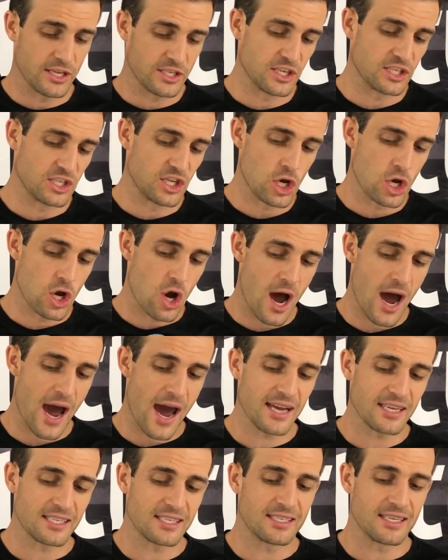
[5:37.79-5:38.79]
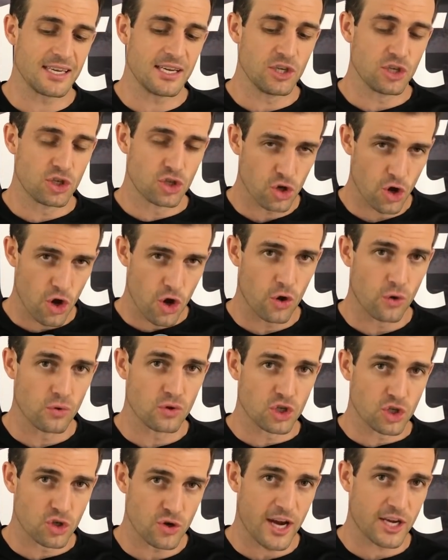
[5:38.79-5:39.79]
So it's nice internal
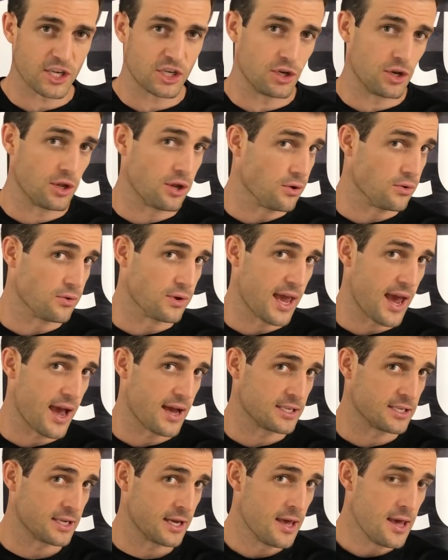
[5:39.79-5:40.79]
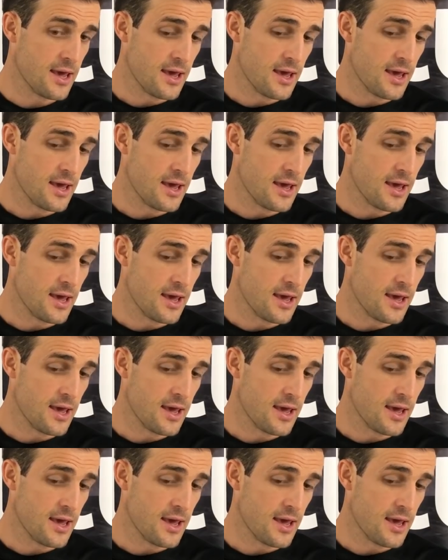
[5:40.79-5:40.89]
structured heel counter.